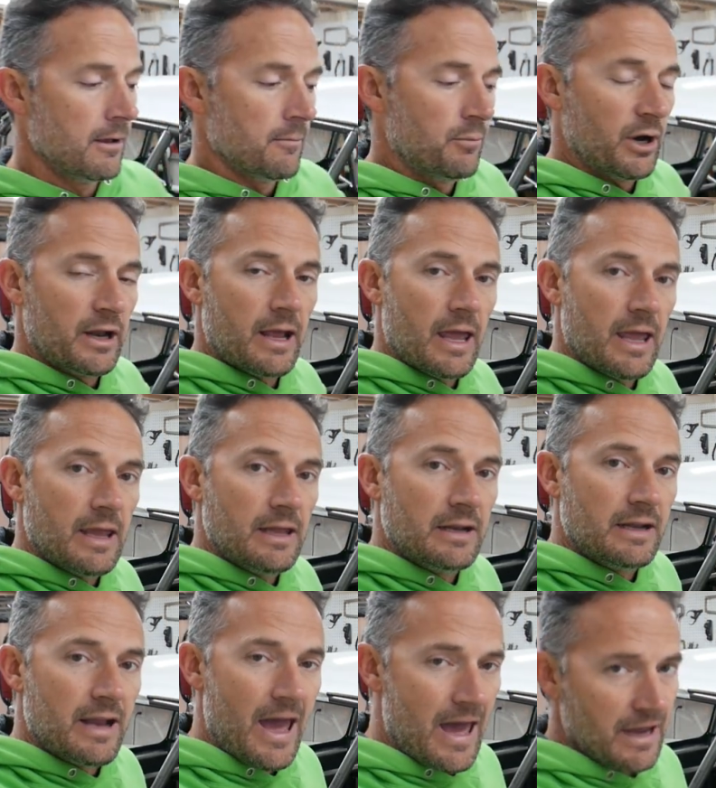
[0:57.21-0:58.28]
But in
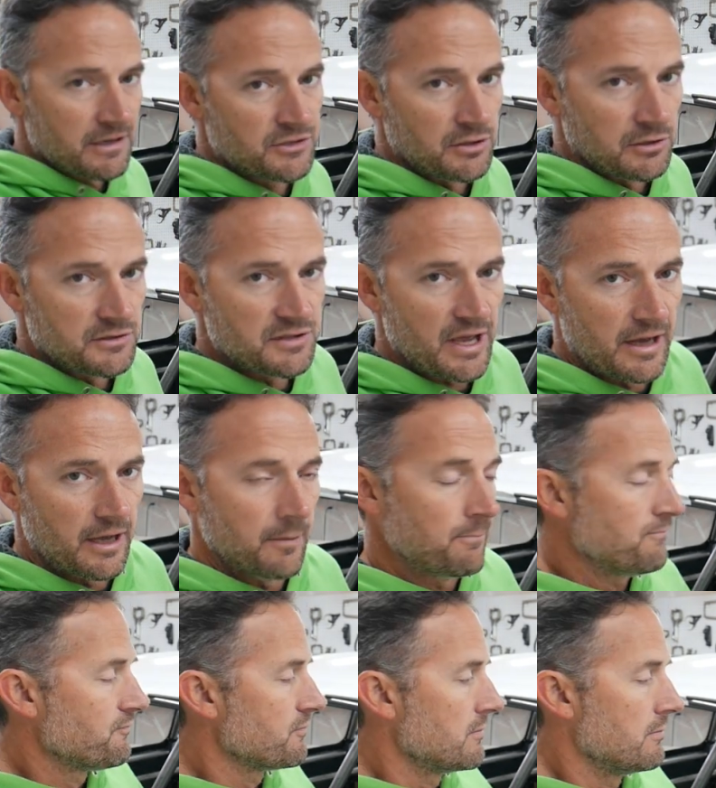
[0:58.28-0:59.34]
an axle
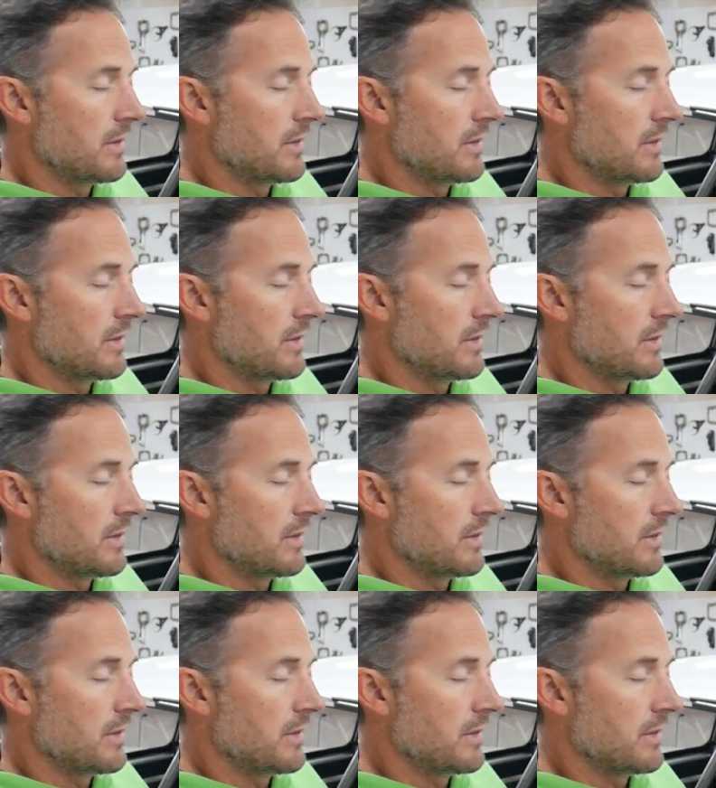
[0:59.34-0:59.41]
setup,